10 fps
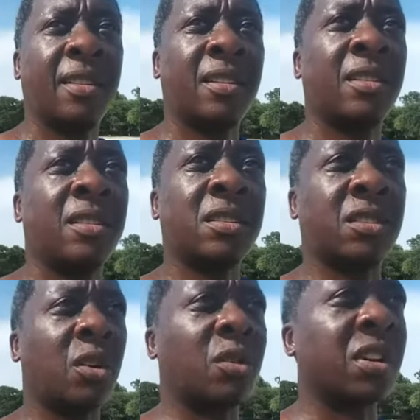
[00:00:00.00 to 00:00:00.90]
So, because
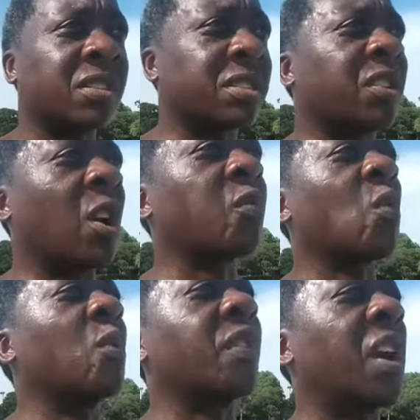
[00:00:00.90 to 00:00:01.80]
there's enough room for
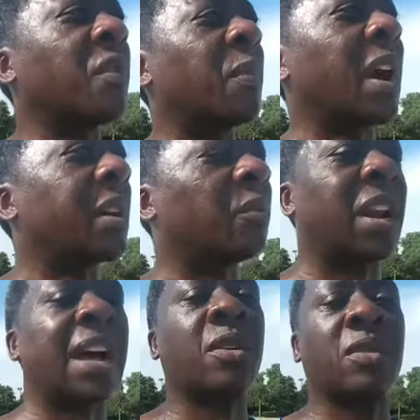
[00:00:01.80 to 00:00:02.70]
everybody. What I don't
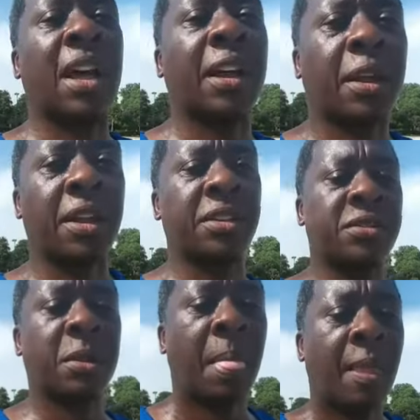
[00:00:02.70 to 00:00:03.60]
like is,
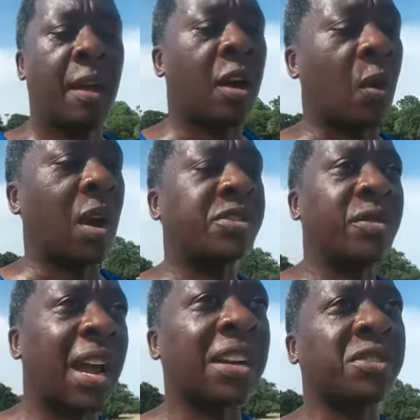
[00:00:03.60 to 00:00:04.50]
all right, you got
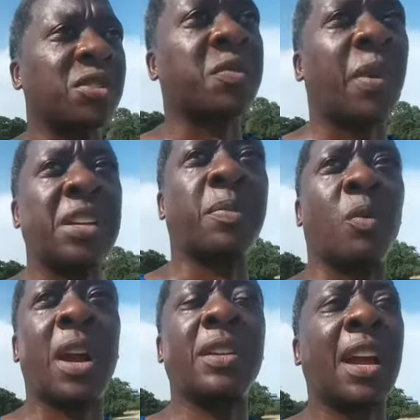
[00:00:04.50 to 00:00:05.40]
your space, but why you got
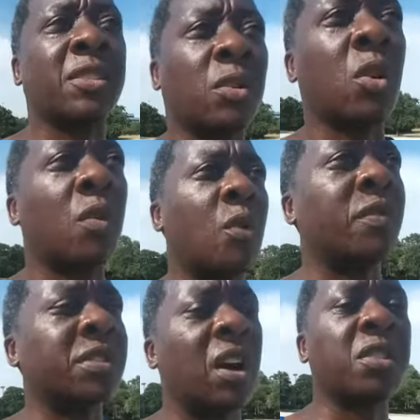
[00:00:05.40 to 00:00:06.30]
to cover over in other
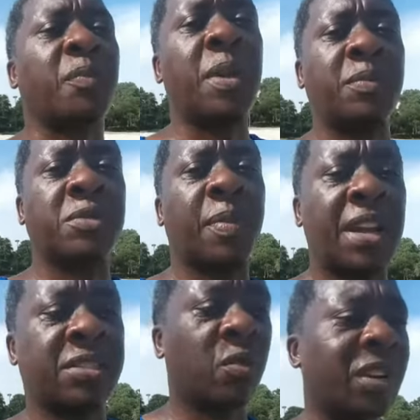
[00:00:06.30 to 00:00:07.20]
people's space? So we
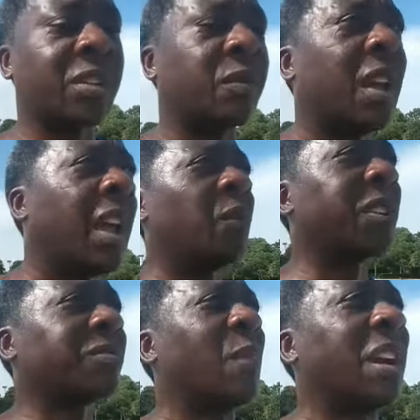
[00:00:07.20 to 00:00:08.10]
can
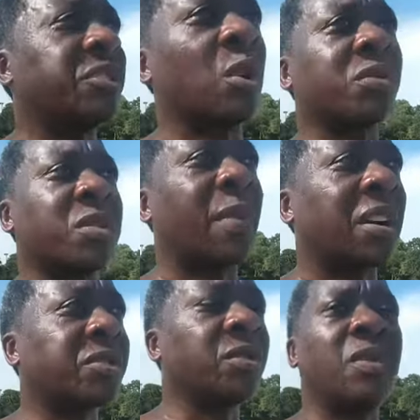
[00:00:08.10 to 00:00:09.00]
make jokes about you. We
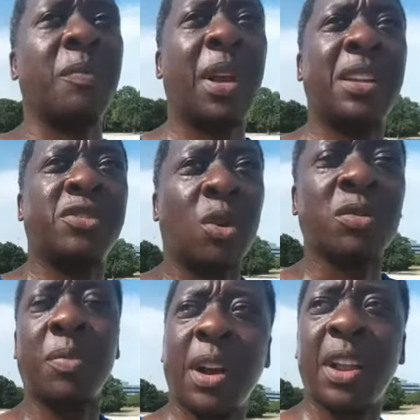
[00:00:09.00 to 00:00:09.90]
made jokes about
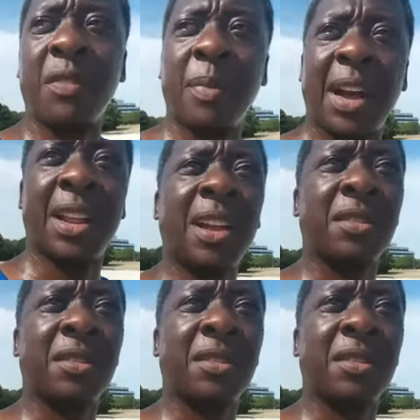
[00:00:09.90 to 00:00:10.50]
everybody else.